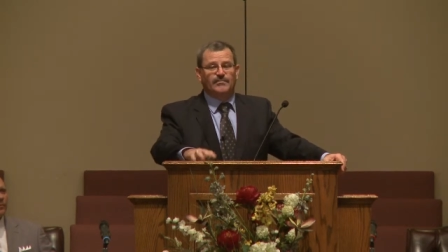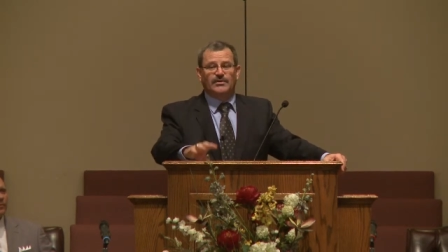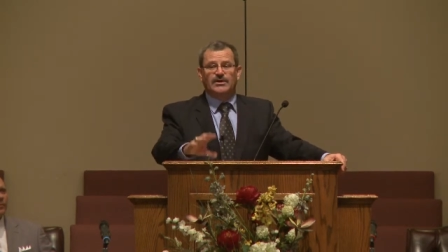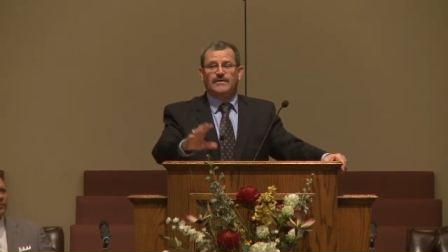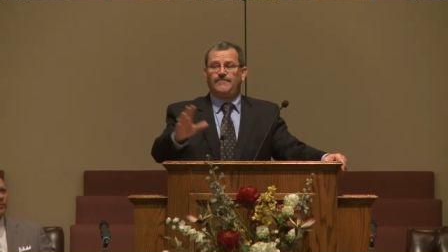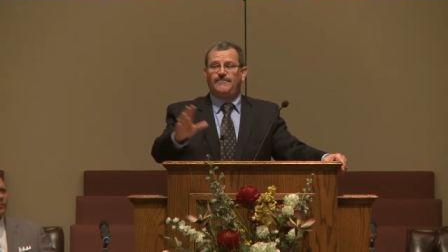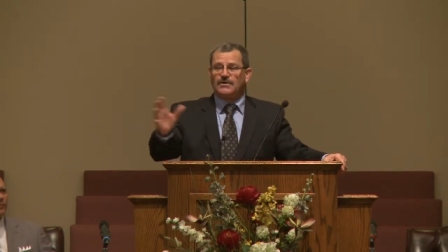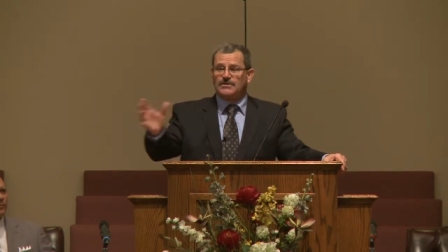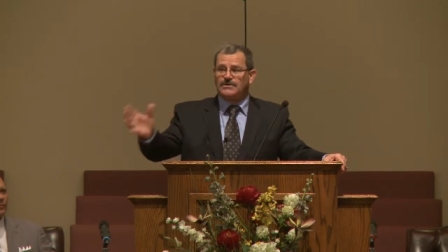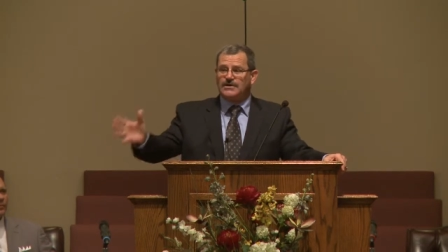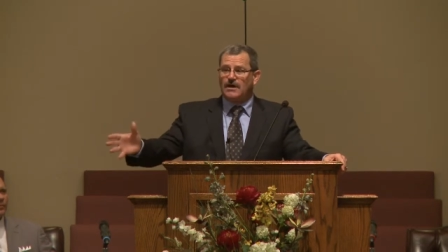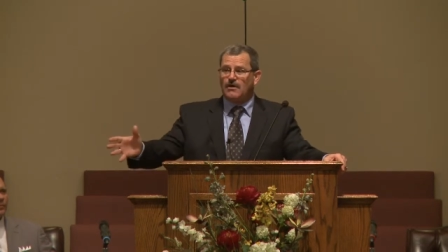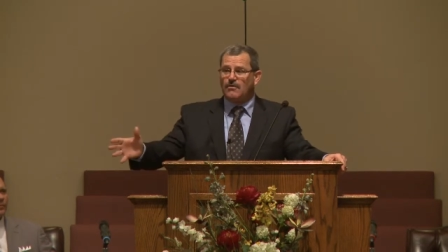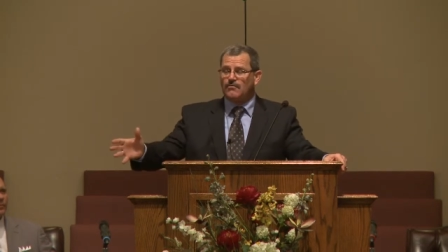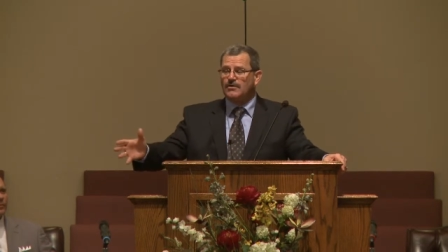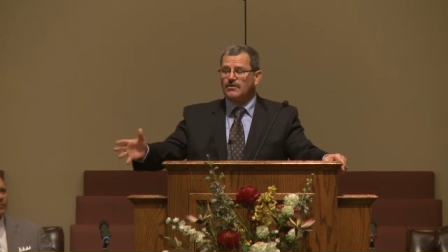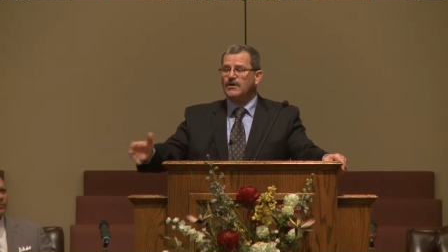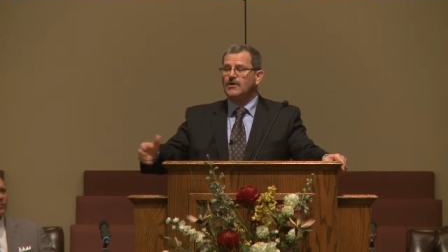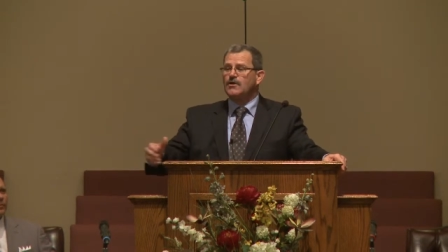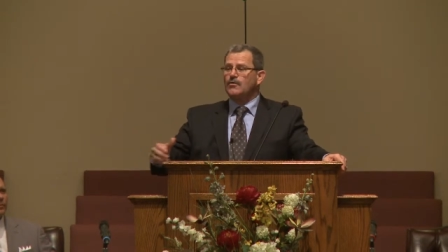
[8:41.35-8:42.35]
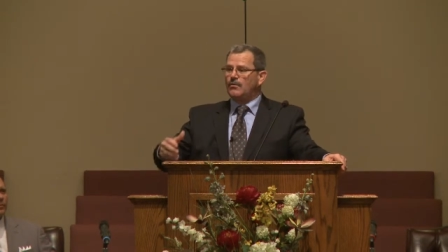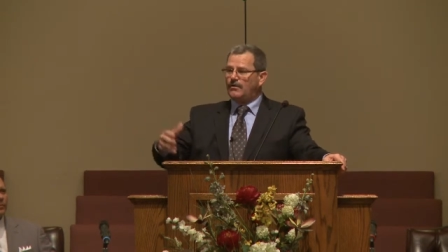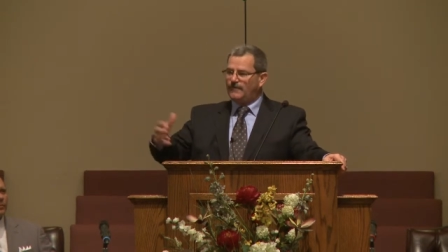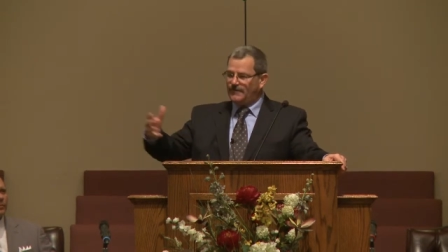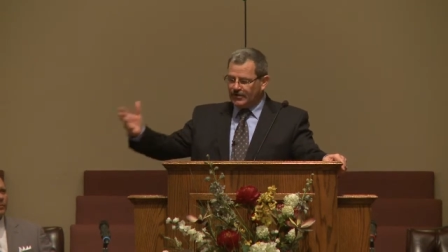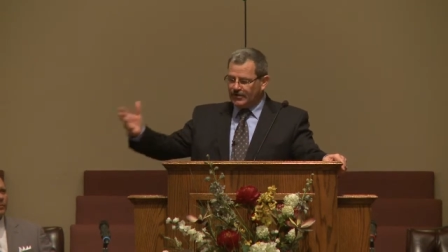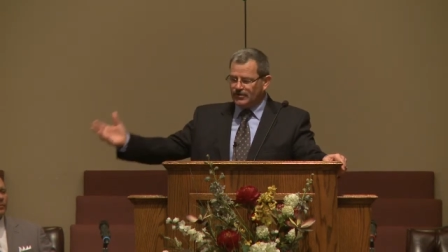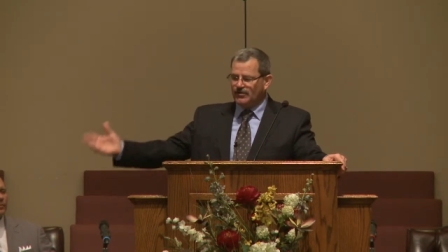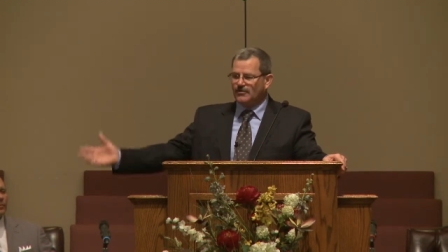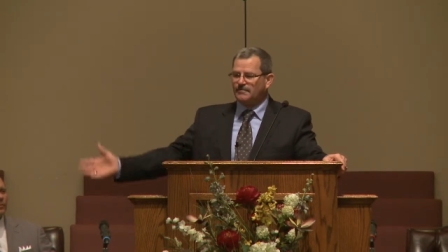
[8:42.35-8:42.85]
But if you don't, well,
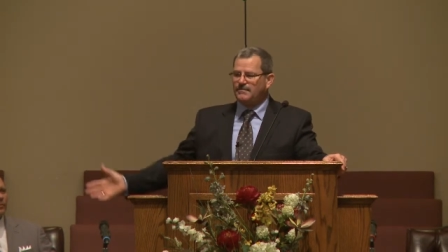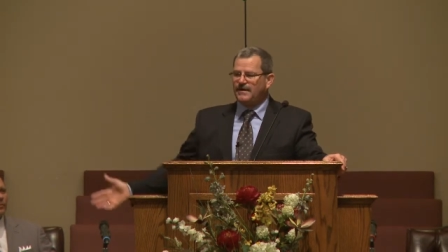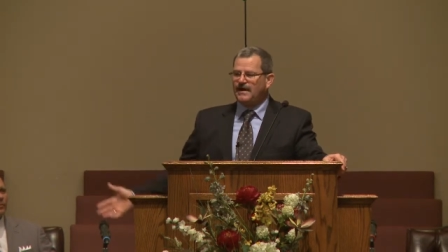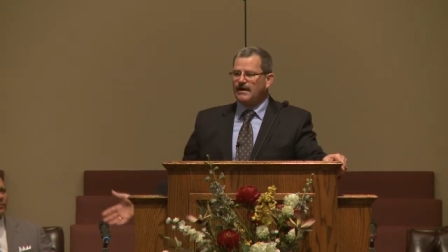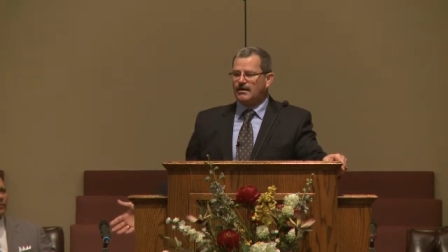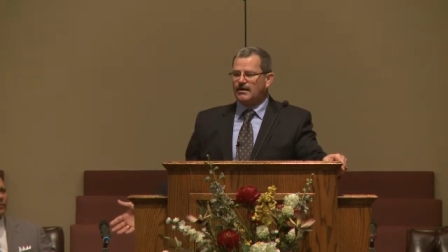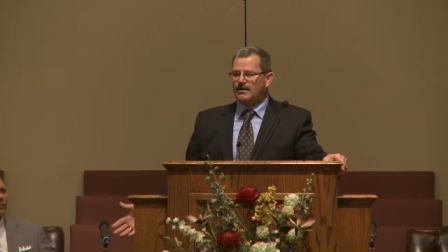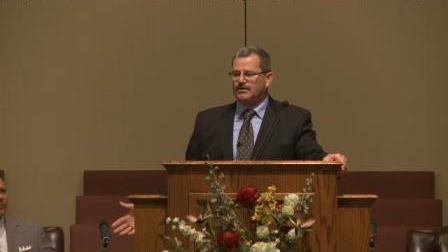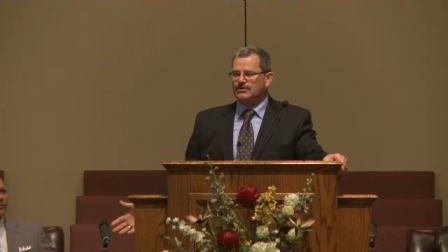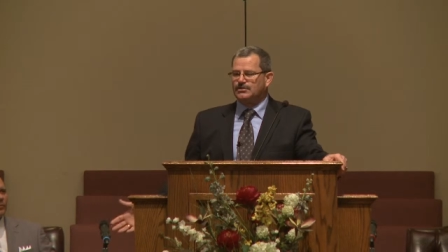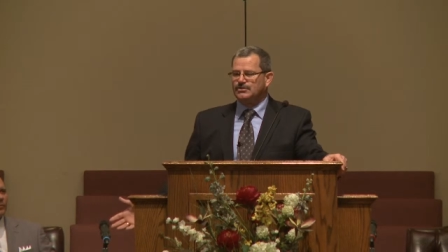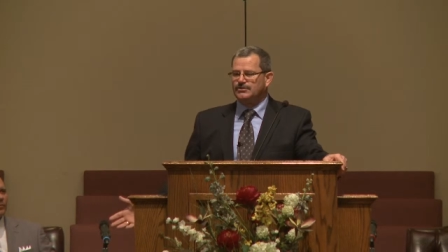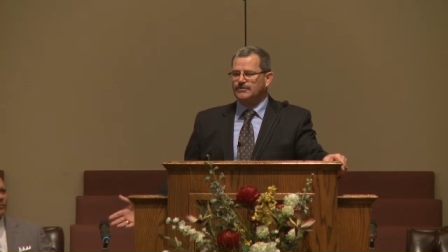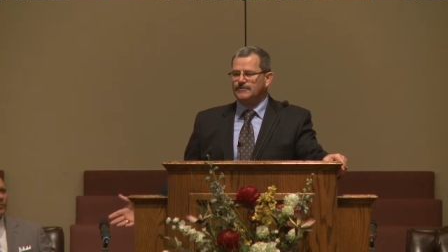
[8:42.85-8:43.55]
then you'll perish.